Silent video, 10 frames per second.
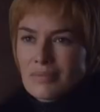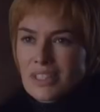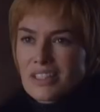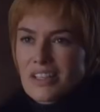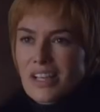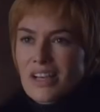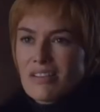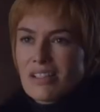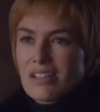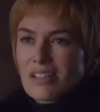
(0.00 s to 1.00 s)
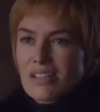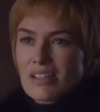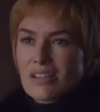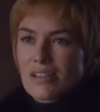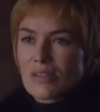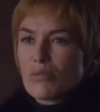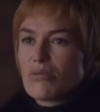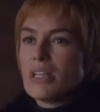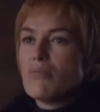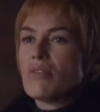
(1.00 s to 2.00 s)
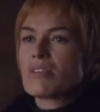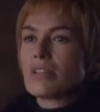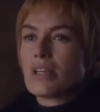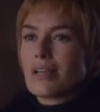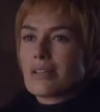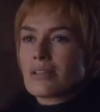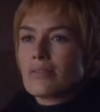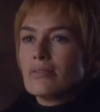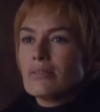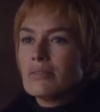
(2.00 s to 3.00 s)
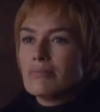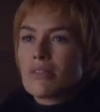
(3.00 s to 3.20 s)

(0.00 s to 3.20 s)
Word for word: So either way, Cersei's kind of screwed but you kind of have to